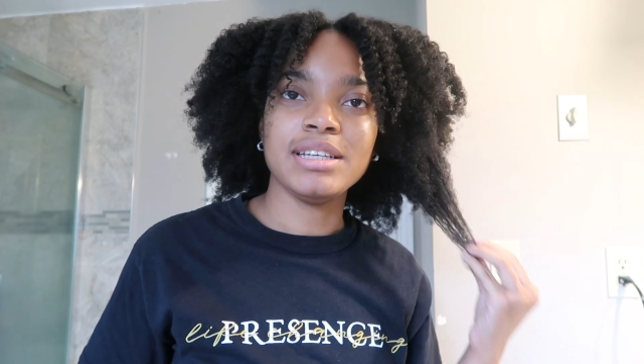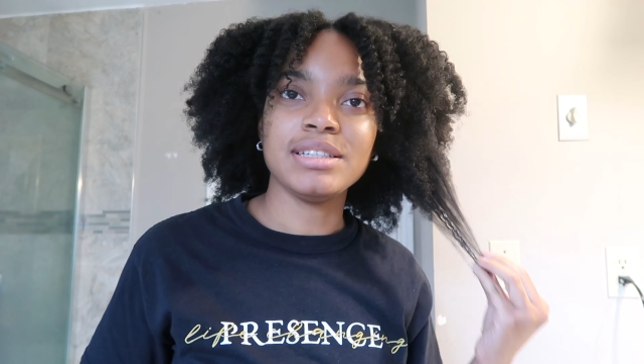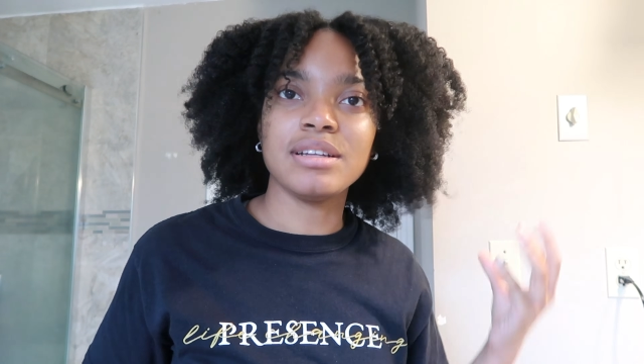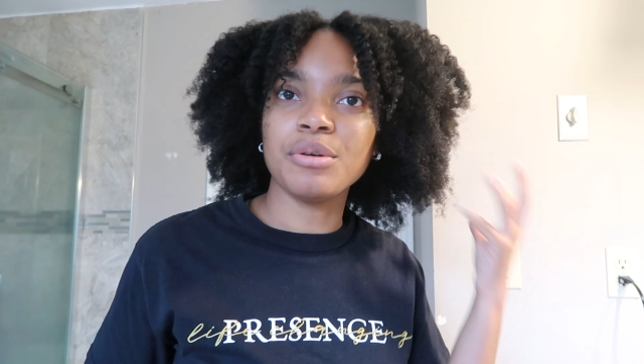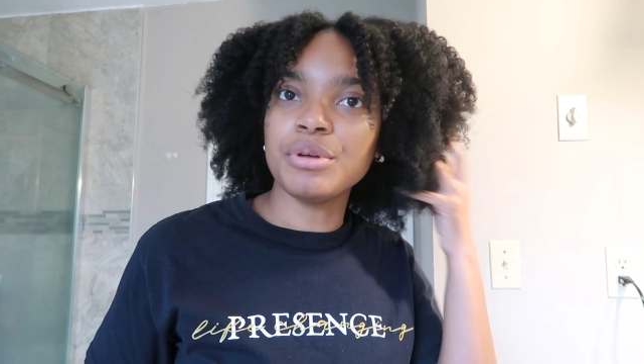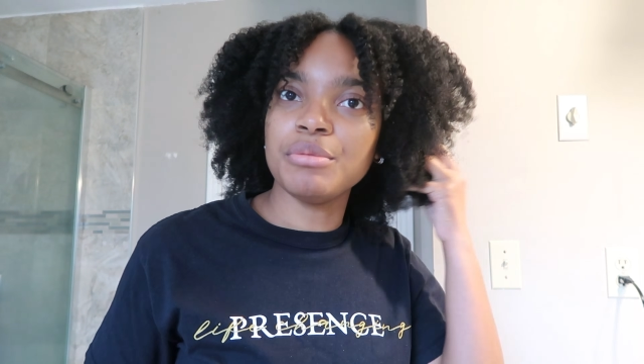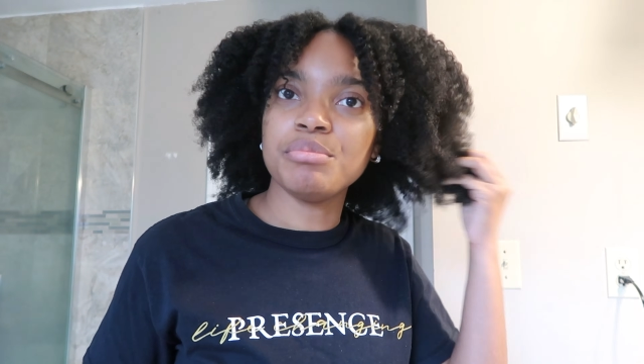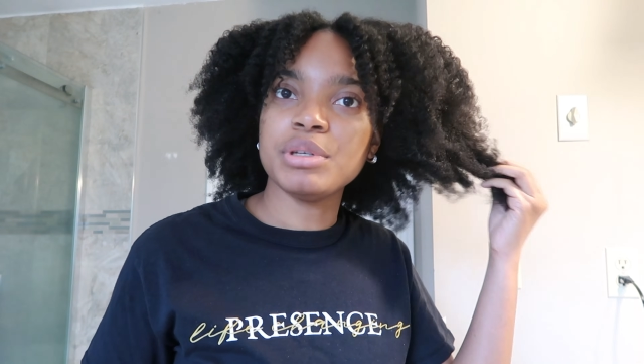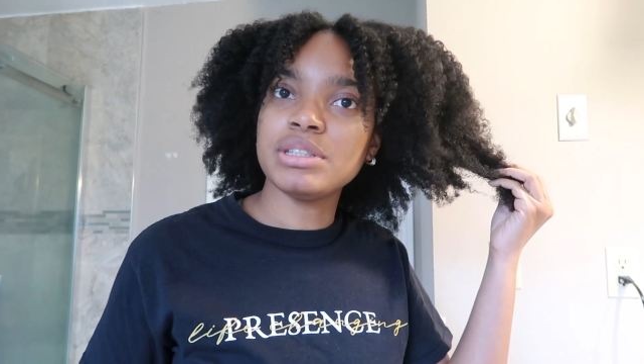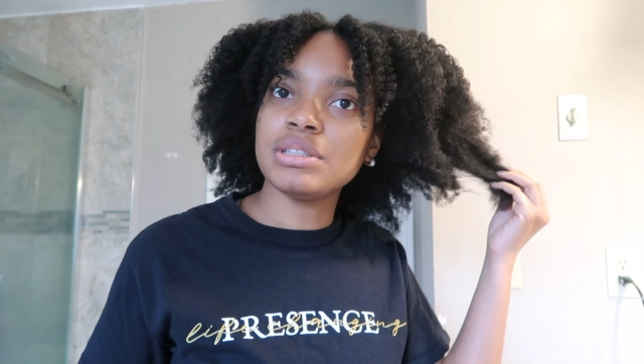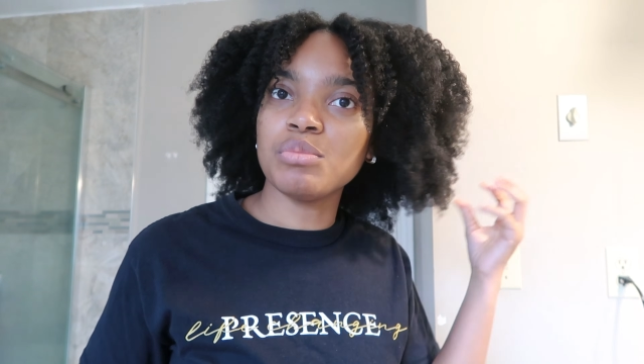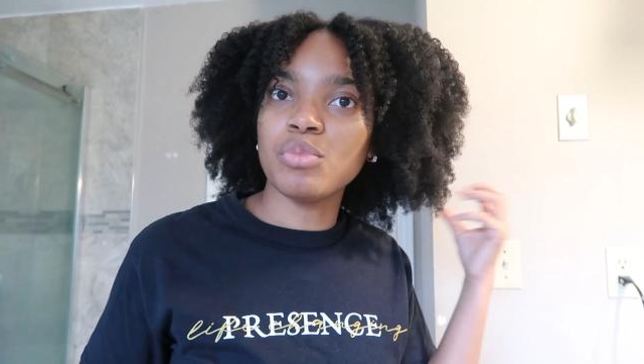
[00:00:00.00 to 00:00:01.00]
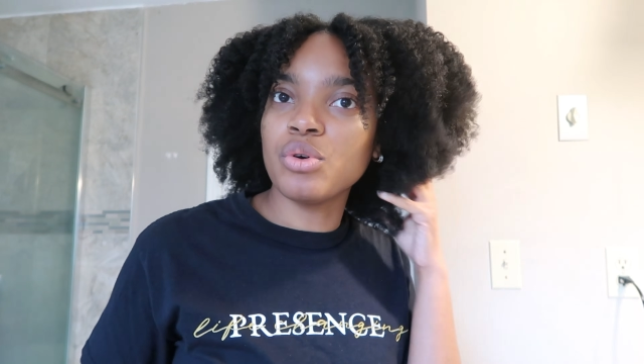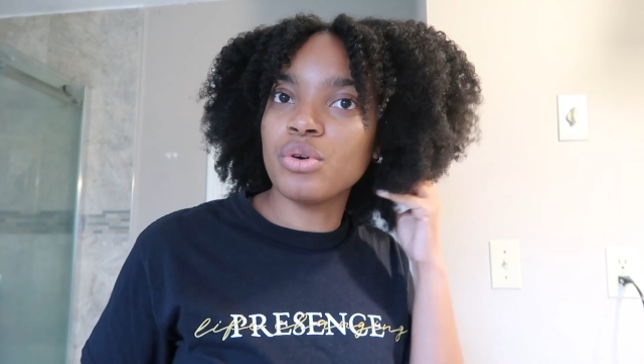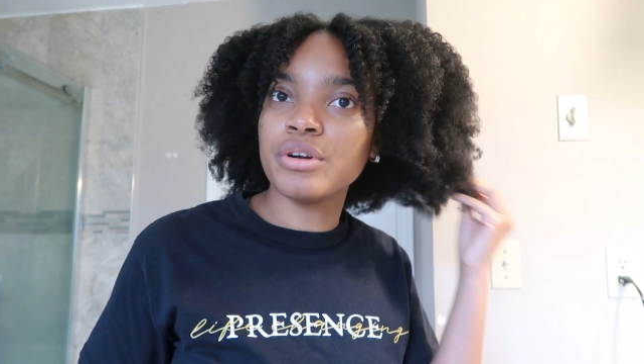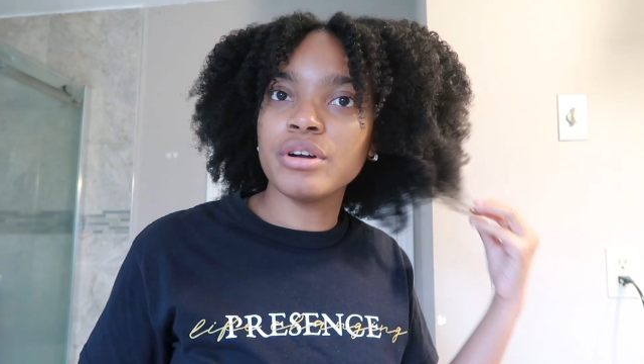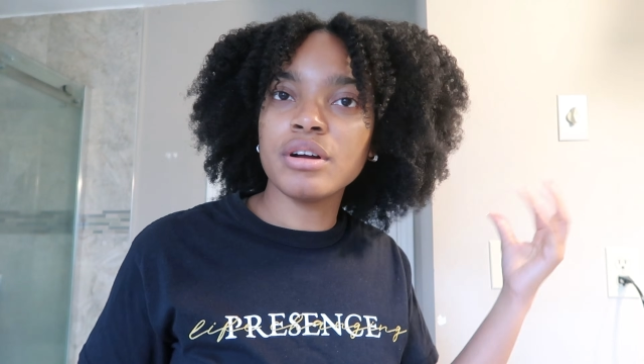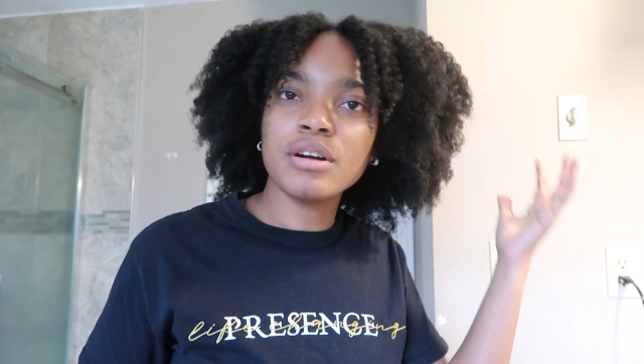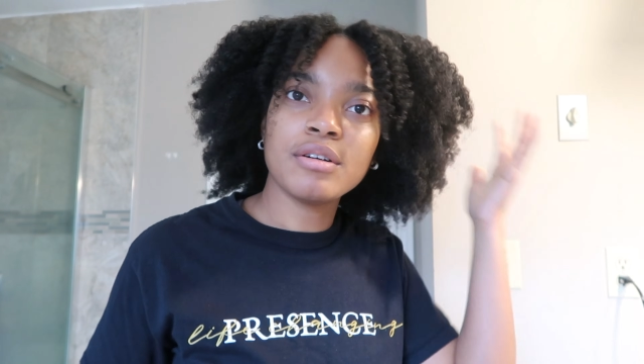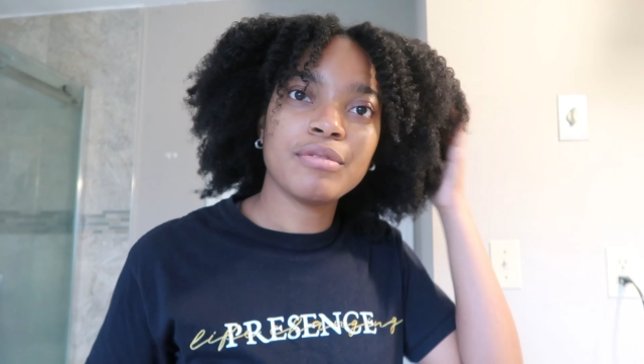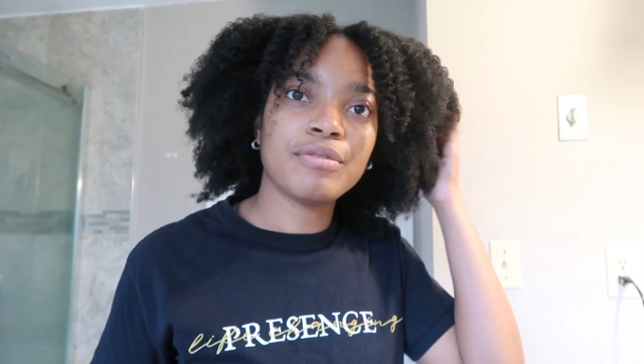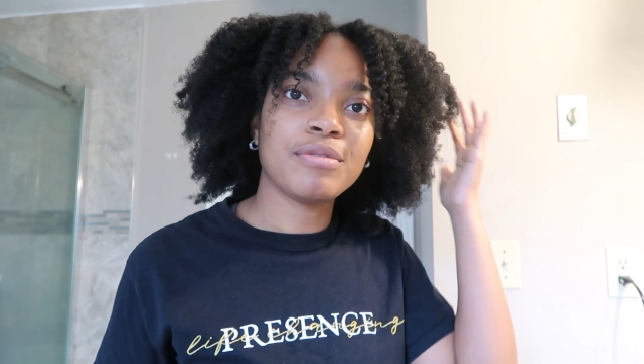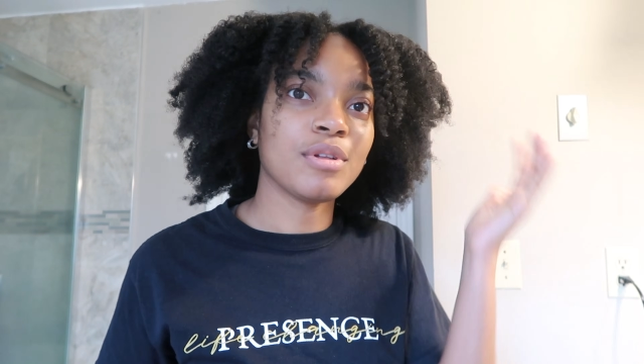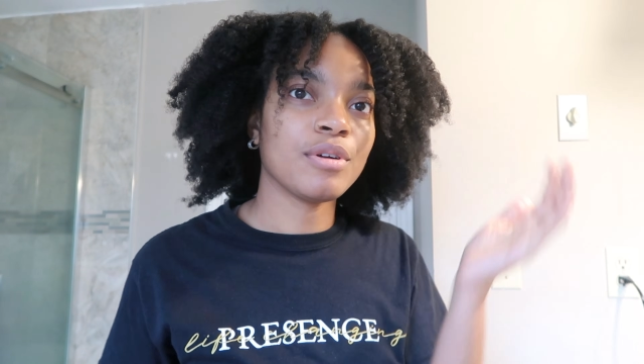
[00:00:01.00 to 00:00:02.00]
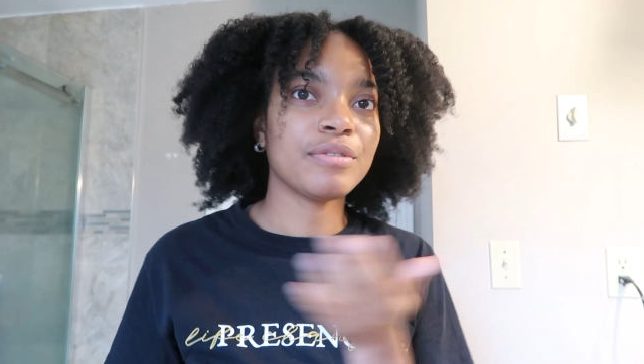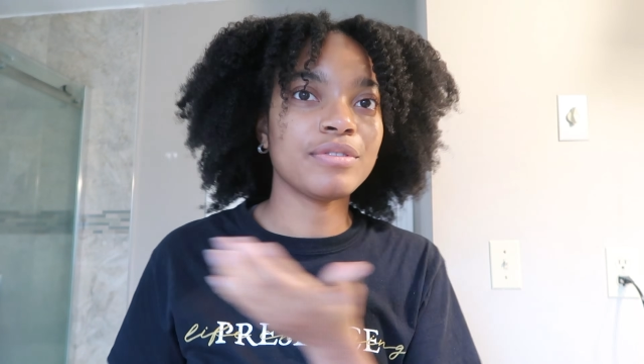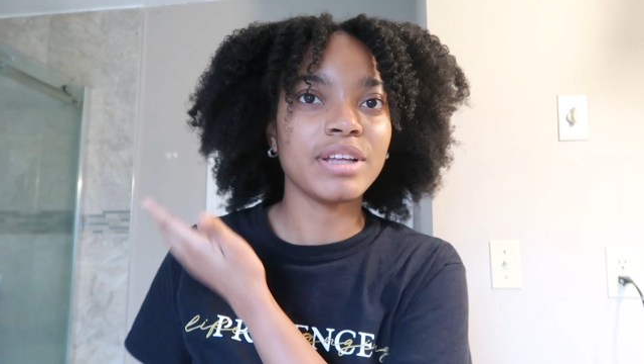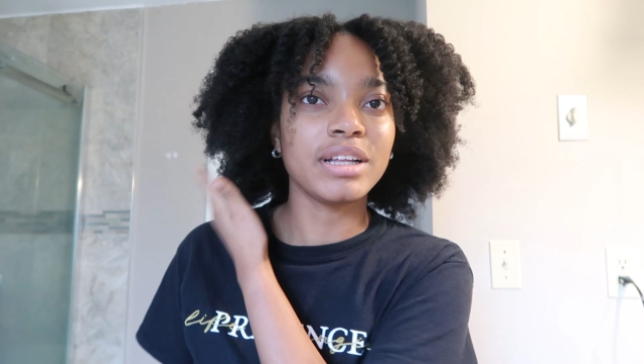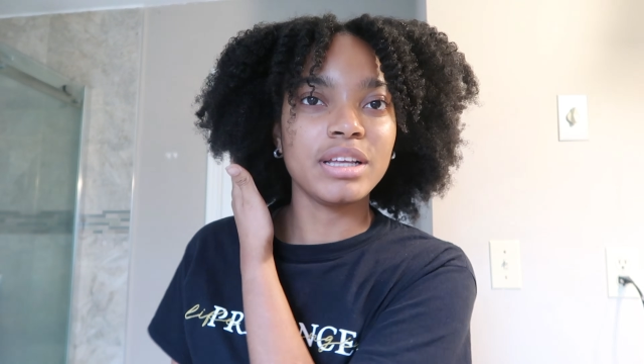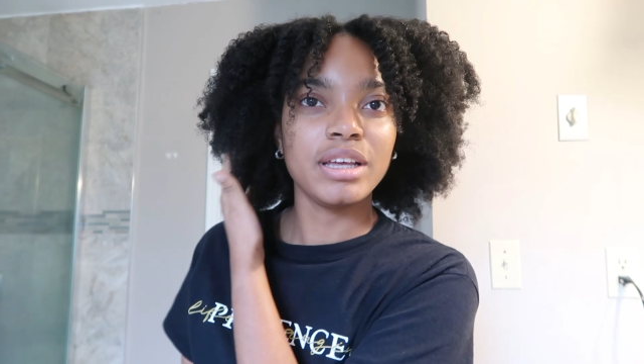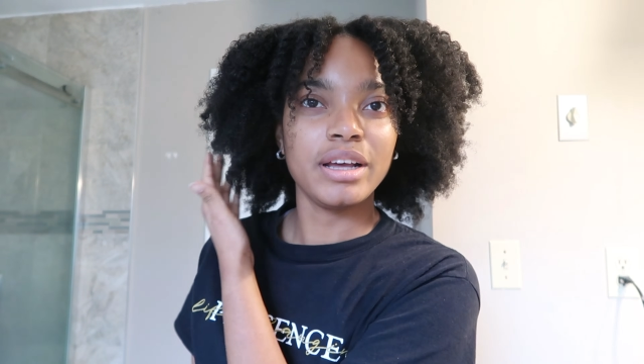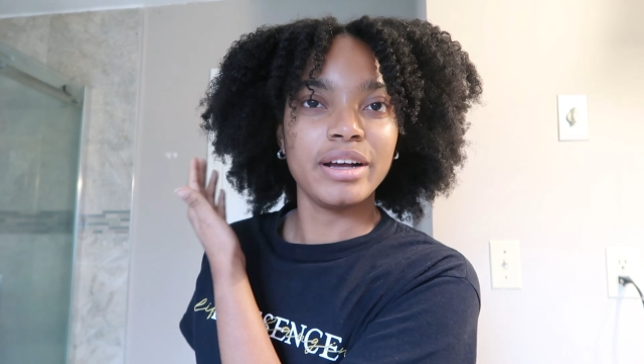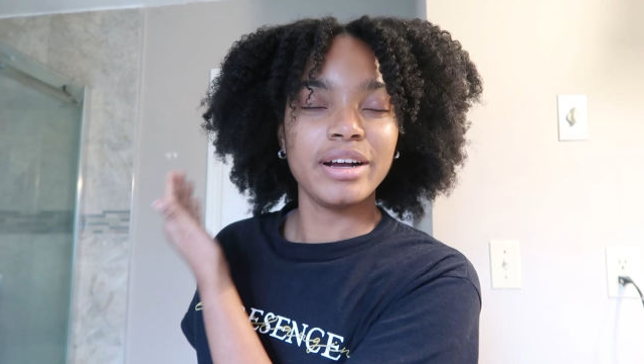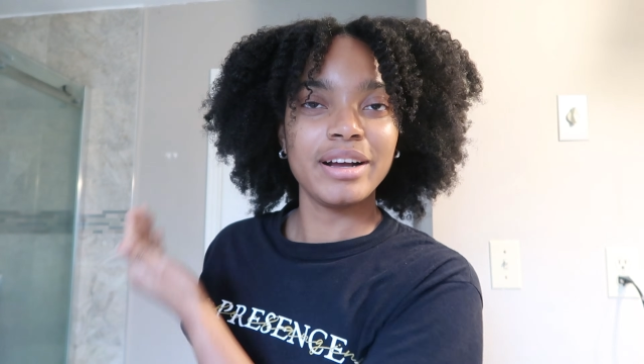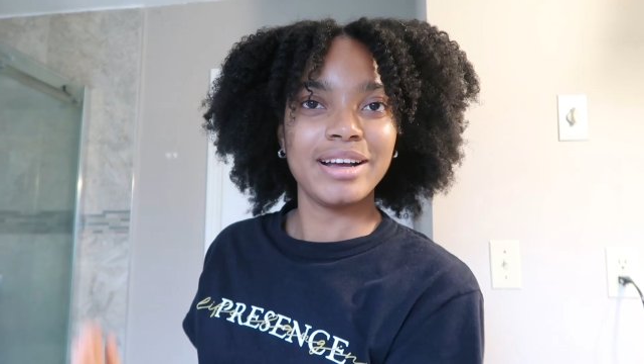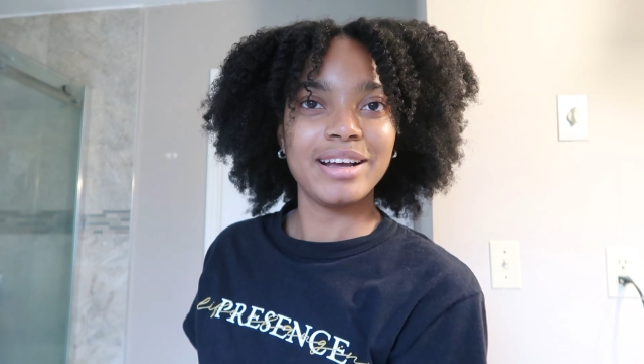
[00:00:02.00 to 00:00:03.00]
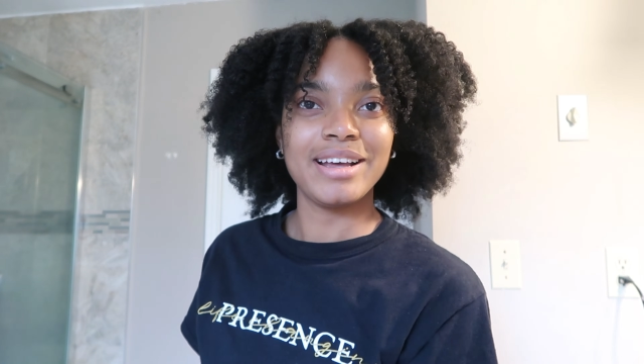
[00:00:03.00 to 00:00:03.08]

is now a bit more fluff than here.